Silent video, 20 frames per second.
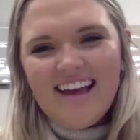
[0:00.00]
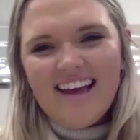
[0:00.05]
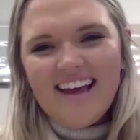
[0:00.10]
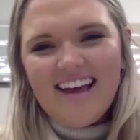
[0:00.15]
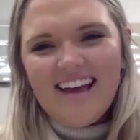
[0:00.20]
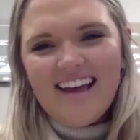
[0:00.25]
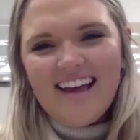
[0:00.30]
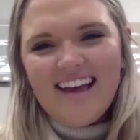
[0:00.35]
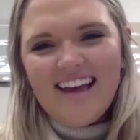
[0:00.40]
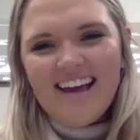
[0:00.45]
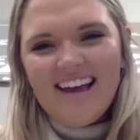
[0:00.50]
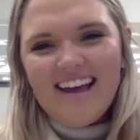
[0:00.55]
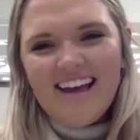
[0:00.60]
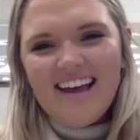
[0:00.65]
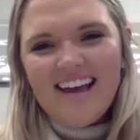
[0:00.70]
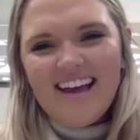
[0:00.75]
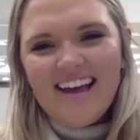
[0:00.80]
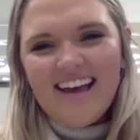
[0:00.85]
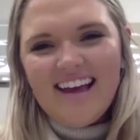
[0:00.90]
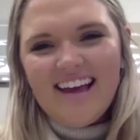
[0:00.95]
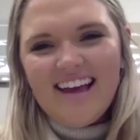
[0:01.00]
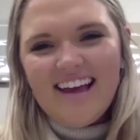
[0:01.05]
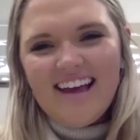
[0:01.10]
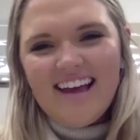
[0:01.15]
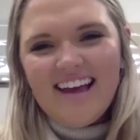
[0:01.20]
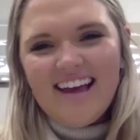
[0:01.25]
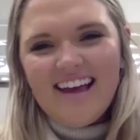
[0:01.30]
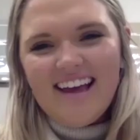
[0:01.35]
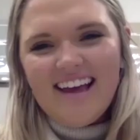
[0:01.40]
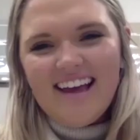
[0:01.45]
that your project
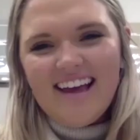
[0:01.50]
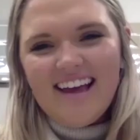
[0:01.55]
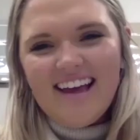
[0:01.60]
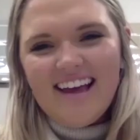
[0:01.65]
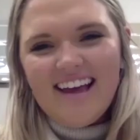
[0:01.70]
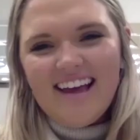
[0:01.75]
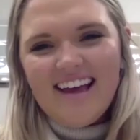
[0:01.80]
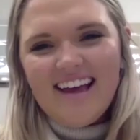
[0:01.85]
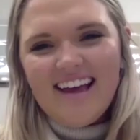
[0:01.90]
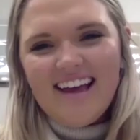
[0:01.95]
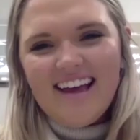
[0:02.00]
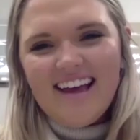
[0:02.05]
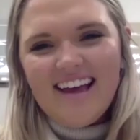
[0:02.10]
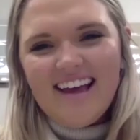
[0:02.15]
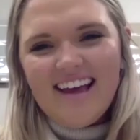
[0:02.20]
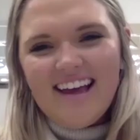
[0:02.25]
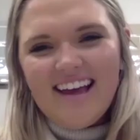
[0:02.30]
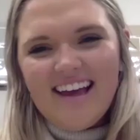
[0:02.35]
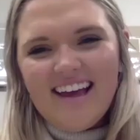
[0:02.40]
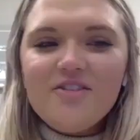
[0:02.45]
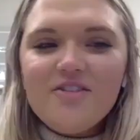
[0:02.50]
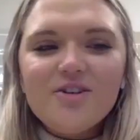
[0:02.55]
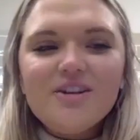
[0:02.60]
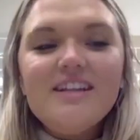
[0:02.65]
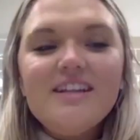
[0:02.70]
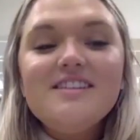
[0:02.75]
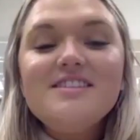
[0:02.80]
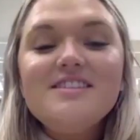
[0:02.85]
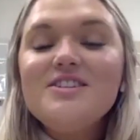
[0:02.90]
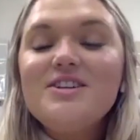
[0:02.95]
worked out, and everyone
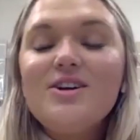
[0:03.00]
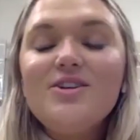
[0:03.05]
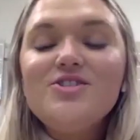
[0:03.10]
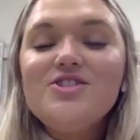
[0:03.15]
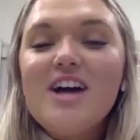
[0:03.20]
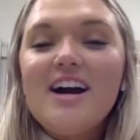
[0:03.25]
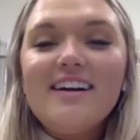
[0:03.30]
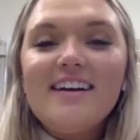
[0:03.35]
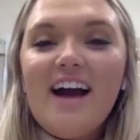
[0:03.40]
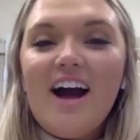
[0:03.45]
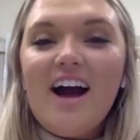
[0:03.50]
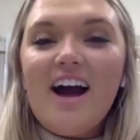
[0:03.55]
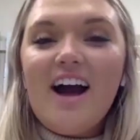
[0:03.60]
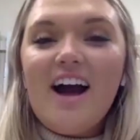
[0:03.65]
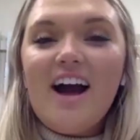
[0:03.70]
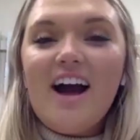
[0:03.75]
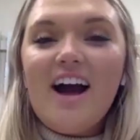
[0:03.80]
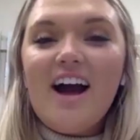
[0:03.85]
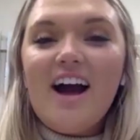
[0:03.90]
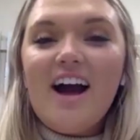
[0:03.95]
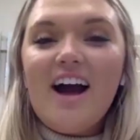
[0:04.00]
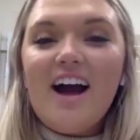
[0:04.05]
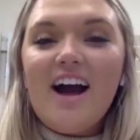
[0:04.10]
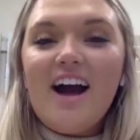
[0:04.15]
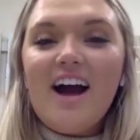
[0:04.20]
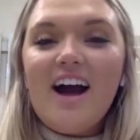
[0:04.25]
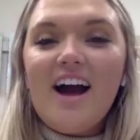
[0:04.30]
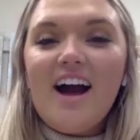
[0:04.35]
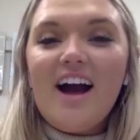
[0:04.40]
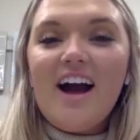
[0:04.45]
needs to go check out
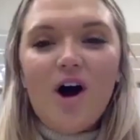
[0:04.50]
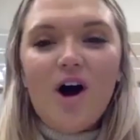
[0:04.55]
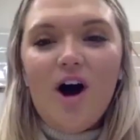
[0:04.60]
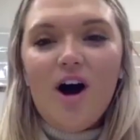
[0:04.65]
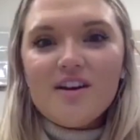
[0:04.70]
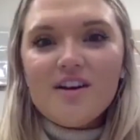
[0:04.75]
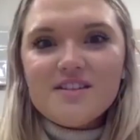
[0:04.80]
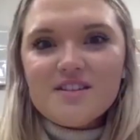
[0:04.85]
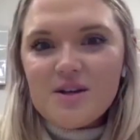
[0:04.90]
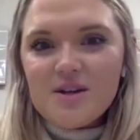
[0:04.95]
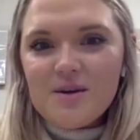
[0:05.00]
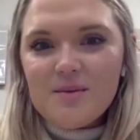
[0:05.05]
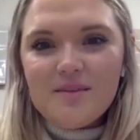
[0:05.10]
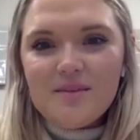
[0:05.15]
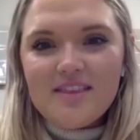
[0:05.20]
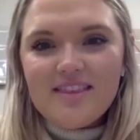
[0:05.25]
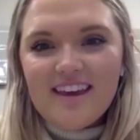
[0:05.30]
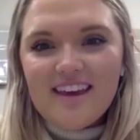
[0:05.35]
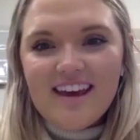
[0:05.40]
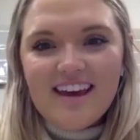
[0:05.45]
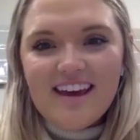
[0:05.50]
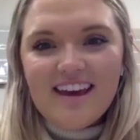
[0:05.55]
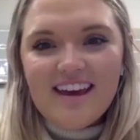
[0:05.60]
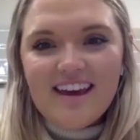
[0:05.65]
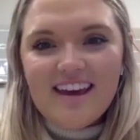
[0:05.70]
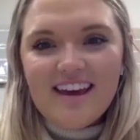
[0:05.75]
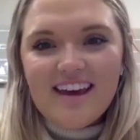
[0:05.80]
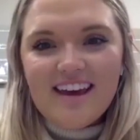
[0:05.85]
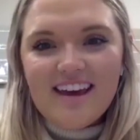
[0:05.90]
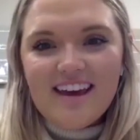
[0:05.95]
Calvin's awesome
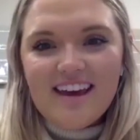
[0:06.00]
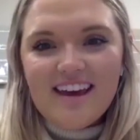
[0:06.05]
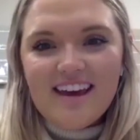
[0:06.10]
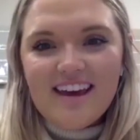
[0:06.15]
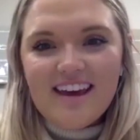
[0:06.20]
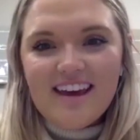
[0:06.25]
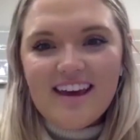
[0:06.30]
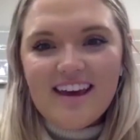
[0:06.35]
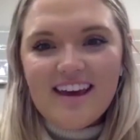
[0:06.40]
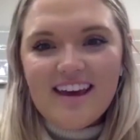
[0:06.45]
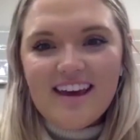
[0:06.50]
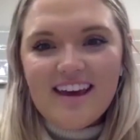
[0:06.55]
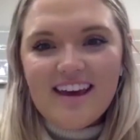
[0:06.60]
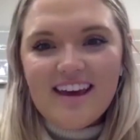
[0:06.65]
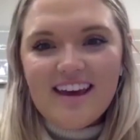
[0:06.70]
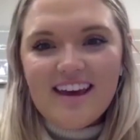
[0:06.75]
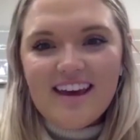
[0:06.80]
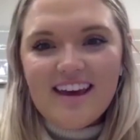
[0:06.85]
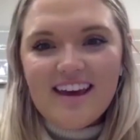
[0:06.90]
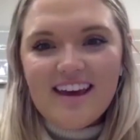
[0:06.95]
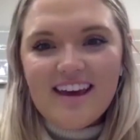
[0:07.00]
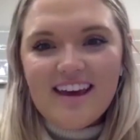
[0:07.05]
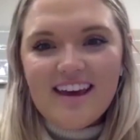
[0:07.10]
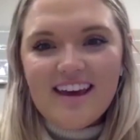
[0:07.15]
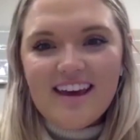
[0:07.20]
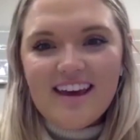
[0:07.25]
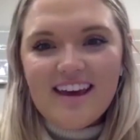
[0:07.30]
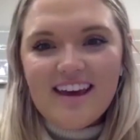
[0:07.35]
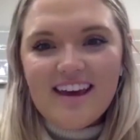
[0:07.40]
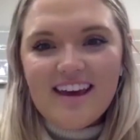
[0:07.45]
things he has posted on his social
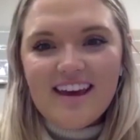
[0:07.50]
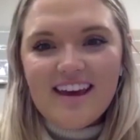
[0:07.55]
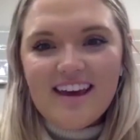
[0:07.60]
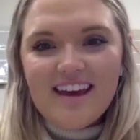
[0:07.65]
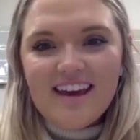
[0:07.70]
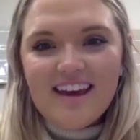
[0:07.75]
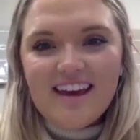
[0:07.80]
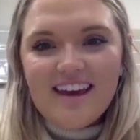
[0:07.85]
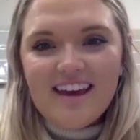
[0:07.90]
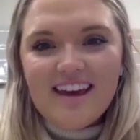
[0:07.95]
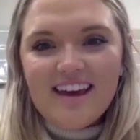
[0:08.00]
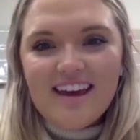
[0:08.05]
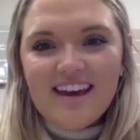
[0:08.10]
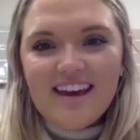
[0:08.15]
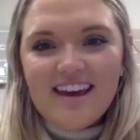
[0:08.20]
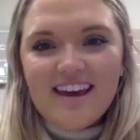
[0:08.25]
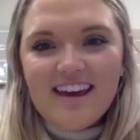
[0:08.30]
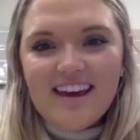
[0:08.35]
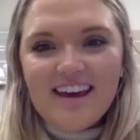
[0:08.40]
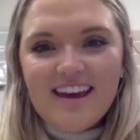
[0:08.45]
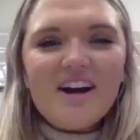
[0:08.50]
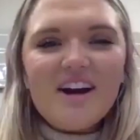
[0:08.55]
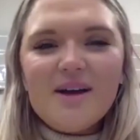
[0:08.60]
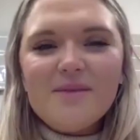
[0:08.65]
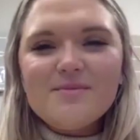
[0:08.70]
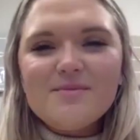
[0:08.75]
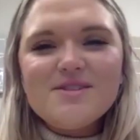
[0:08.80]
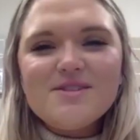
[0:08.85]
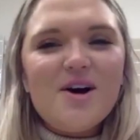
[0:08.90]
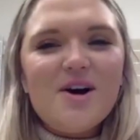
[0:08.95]
media. I love your
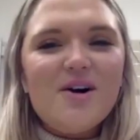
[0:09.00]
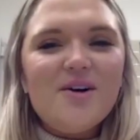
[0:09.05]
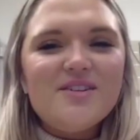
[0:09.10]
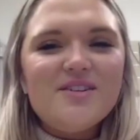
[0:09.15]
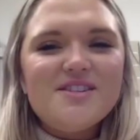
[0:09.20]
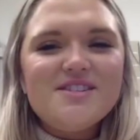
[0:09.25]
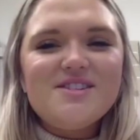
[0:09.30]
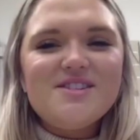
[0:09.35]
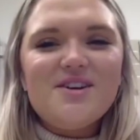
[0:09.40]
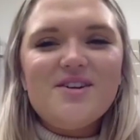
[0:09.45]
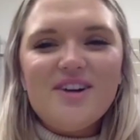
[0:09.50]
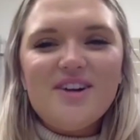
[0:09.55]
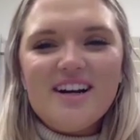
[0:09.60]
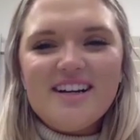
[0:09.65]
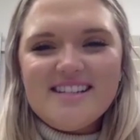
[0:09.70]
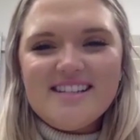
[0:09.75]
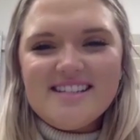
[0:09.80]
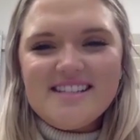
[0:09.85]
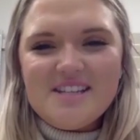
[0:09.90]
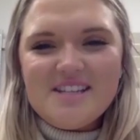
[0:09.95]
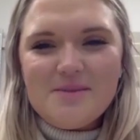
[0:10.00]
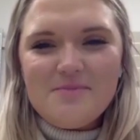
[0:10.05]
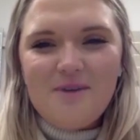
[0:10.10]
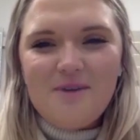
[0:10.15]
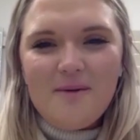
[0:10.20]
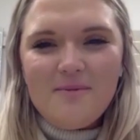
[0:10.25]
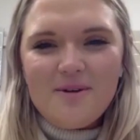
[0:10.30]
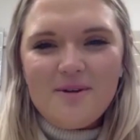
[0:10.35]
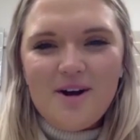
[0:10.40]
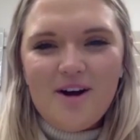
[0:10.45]
Instagram, so it's so great to see you
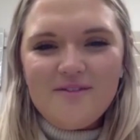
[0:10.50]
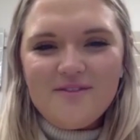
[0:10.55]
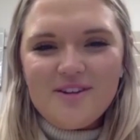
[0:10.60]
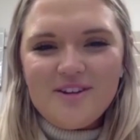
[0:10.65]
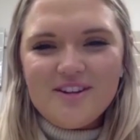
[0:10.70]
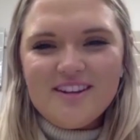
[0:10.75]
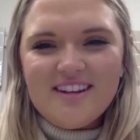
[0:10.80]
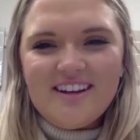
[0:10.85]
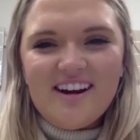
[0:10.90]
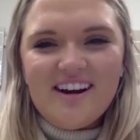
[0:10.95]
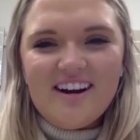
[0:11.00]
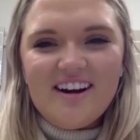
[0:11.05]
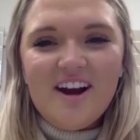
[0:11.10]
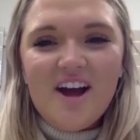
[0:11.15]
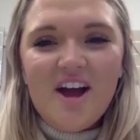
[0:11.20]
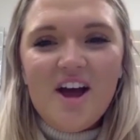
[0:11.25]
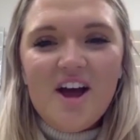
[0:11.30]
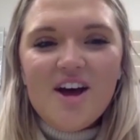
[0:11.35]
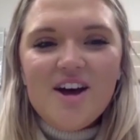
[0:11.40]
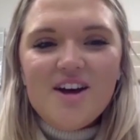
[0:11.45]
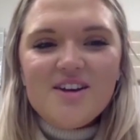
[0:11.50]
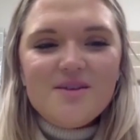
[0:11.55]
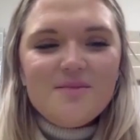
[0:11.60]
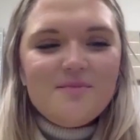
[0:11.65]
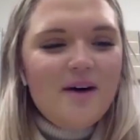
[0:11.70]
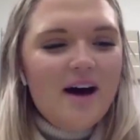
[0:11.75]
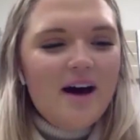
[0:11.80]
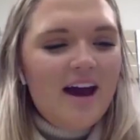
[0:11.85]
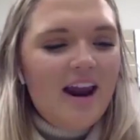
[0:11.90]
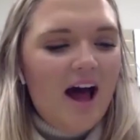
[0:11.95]
popping up on there.
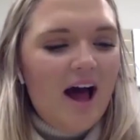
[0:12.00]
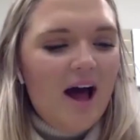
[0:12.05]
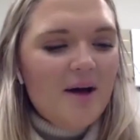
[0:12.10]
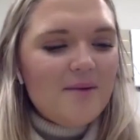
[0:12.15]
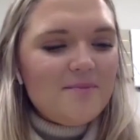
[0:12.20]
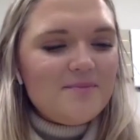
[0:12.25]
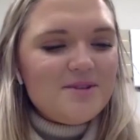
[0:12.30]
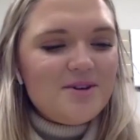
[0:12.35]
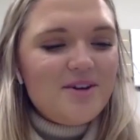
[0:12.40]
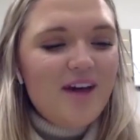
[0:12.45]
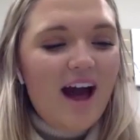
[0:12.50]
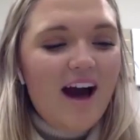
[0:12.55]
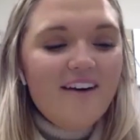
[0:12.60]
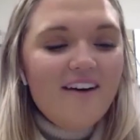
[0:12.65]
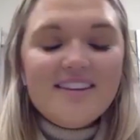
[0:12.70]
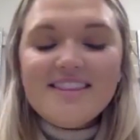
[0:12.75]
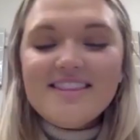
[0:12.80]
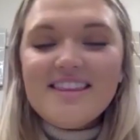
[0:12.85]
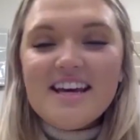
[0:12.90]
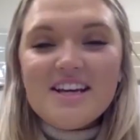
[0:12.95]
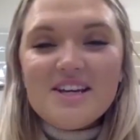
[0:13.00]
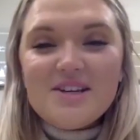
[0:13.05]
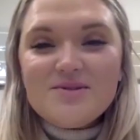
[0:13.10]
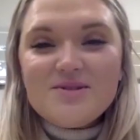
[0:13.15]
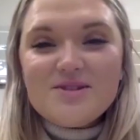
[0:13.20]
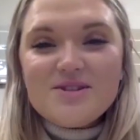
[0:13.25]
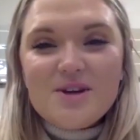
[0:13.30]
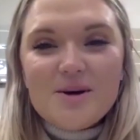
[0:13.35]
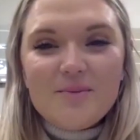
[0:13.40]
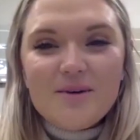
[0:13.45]
But so Calvin, thank you
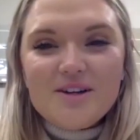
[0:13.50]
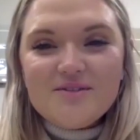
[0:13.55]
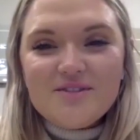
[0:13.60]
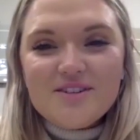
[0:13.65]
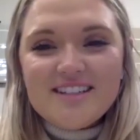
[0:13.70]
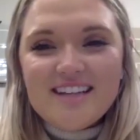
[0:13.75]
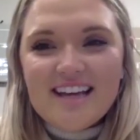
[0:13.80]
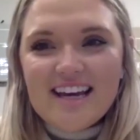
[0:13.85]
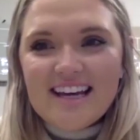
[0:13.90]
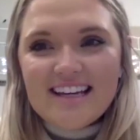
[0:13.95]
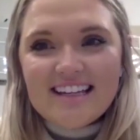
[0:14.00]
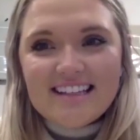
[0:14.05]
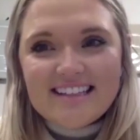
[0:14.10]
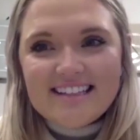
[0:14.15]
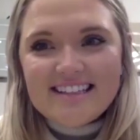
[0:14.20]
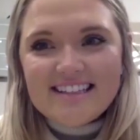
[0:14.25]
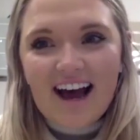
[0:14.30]
so much for taking the